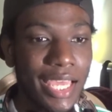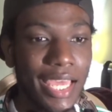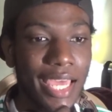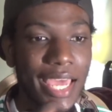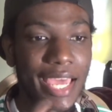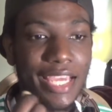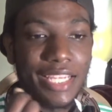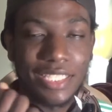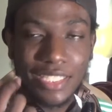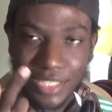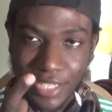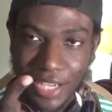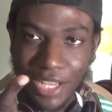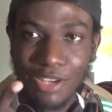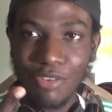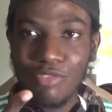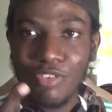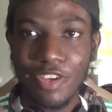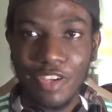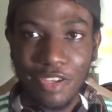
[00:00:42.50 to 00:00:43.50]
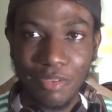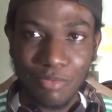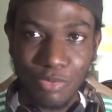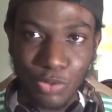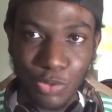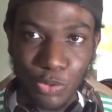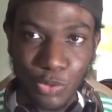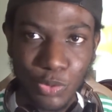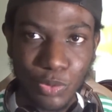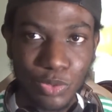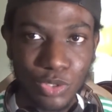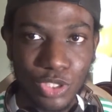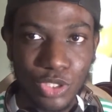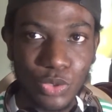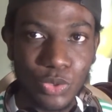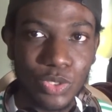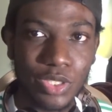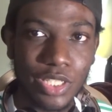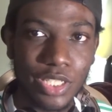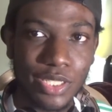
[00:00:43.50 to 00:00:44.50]
And shout out for him for
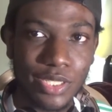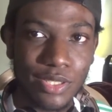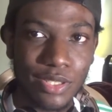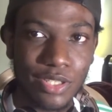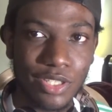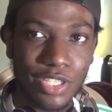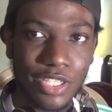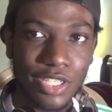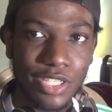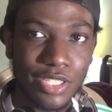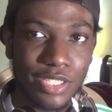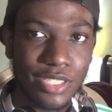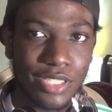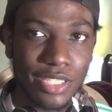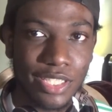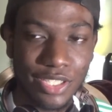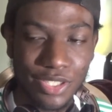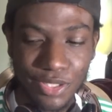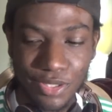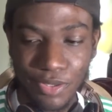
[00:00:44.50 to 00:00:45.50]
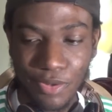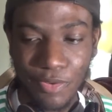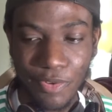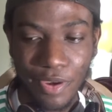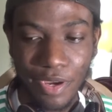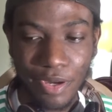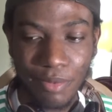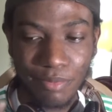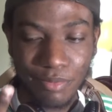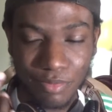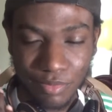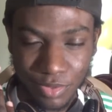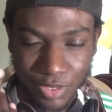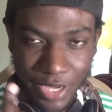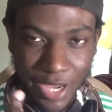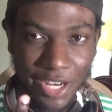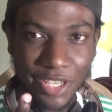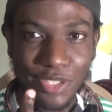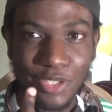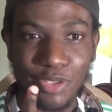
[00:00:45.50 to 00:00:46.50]
doing this on his Instagram.
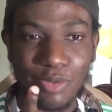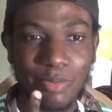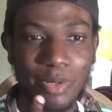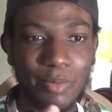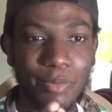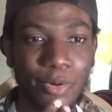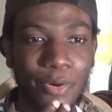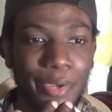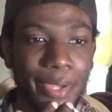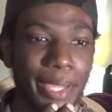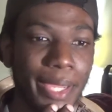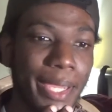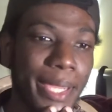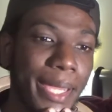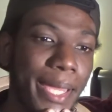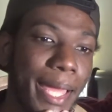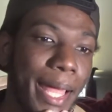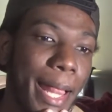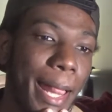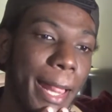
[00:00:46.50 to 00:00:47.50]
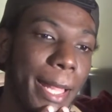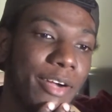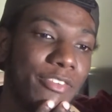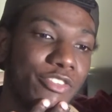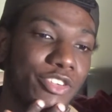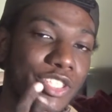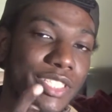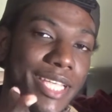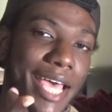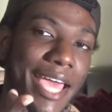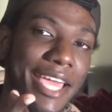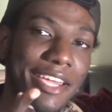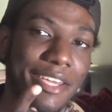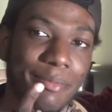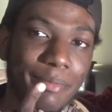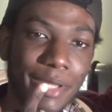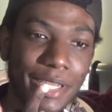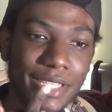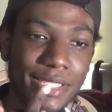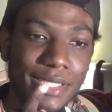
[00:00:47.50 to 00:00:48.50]
Shout out to you, my boy, for
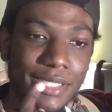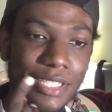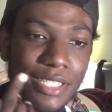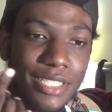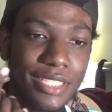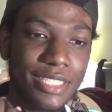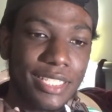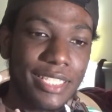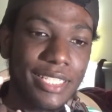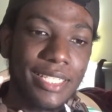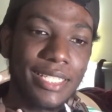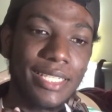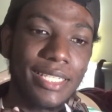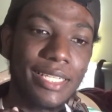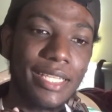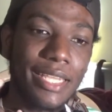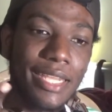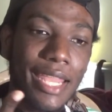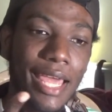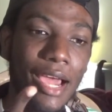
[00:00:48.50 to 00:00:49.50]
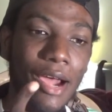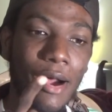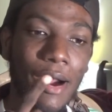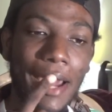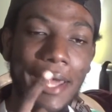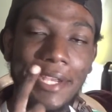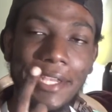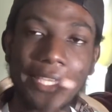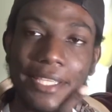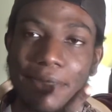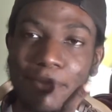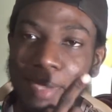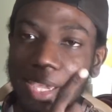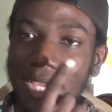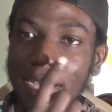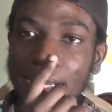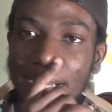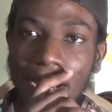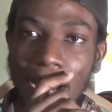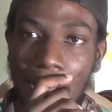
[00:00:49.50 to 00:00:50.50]
tagging me and such. Now I did make
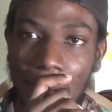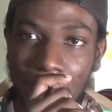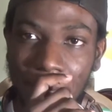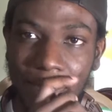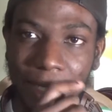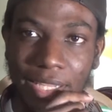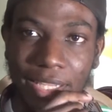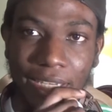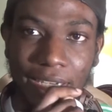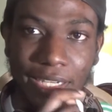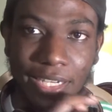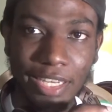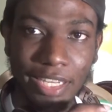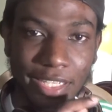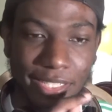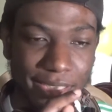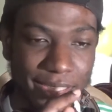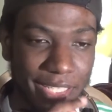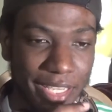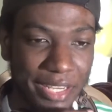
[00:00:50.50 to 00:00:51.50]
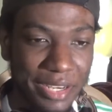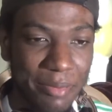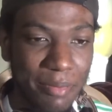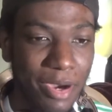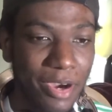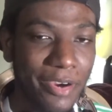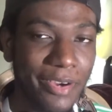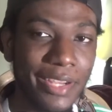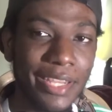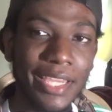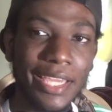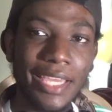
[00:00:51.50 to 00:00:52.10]
a comment in there saying about